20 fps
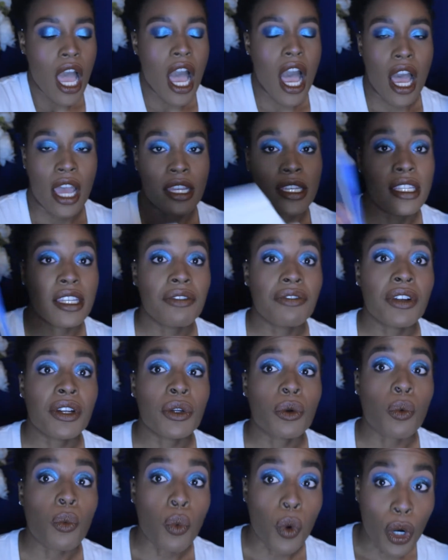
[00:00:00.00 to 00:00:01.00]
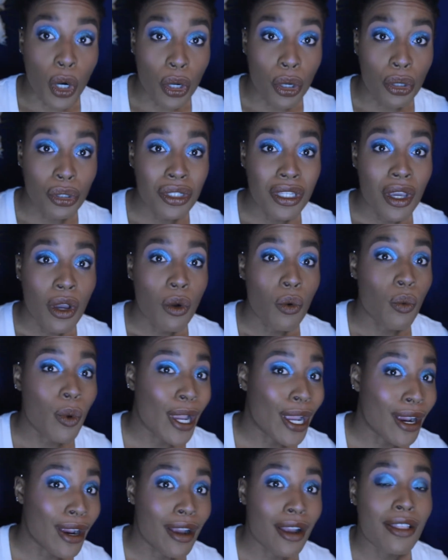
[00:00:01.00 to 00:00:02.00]
a different world
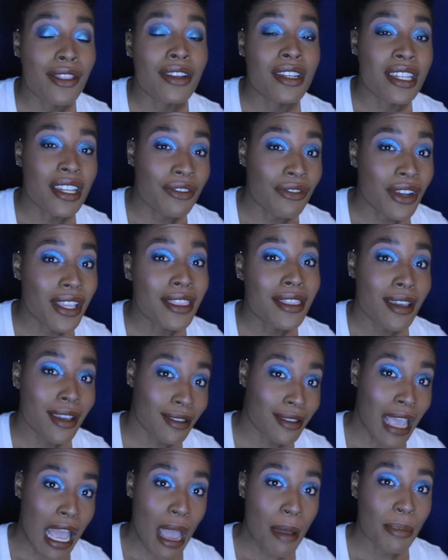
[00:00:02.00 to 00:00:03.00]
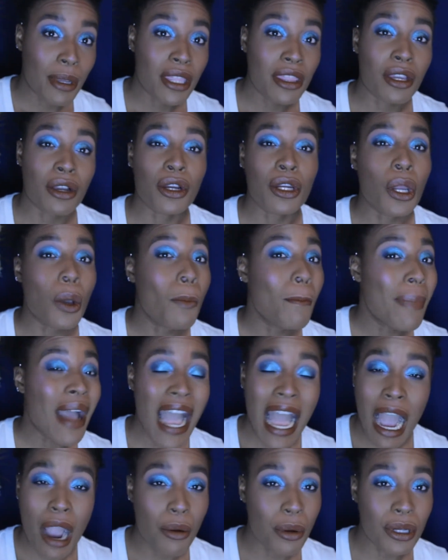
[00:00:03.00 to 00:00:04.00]
where different things happen. There are no
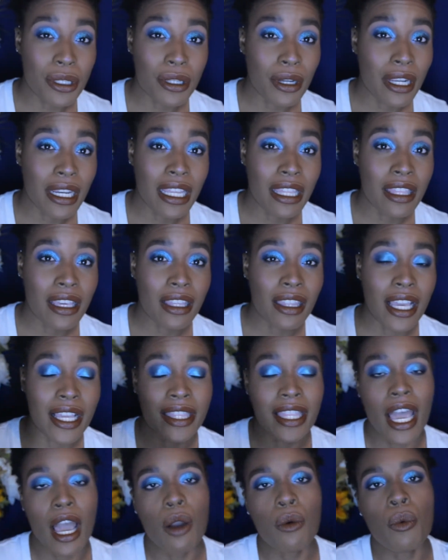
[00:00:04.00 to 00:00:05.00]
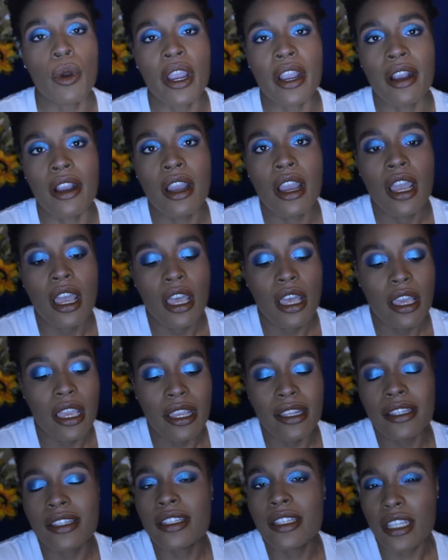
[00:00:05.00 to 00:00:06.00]
powers or anything like that, where
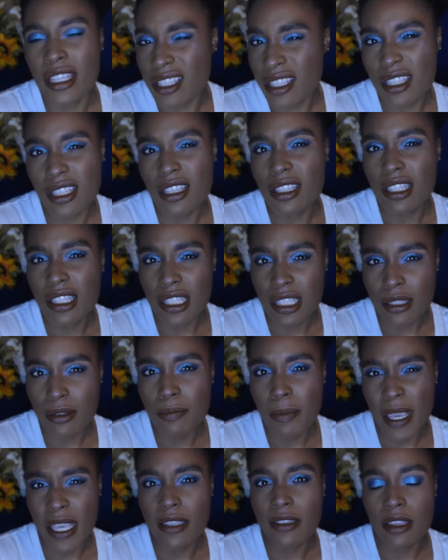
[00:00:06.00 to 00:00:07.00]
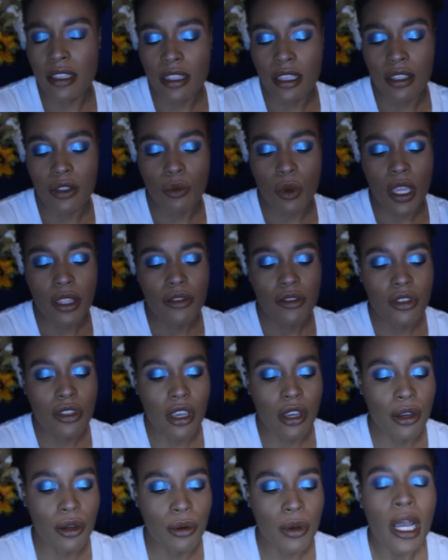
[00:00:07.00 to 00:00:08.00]
it's just space in this one.
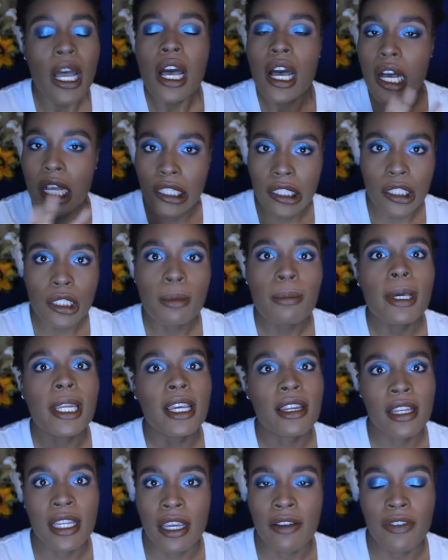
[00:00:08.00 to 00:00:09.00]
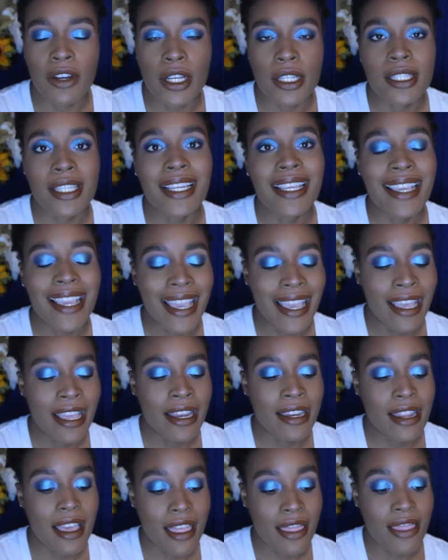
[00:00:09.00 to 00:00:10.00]
So a little bit of diversity
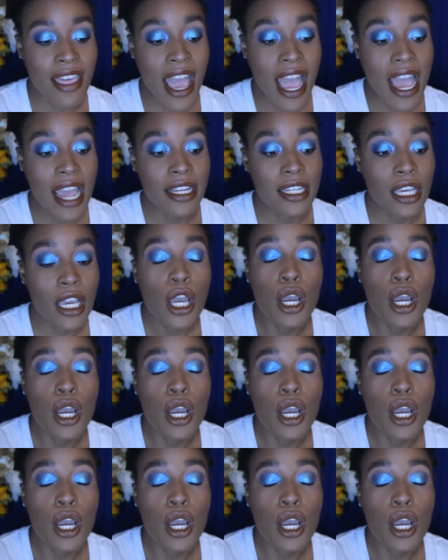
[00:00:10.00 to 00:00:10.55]
in that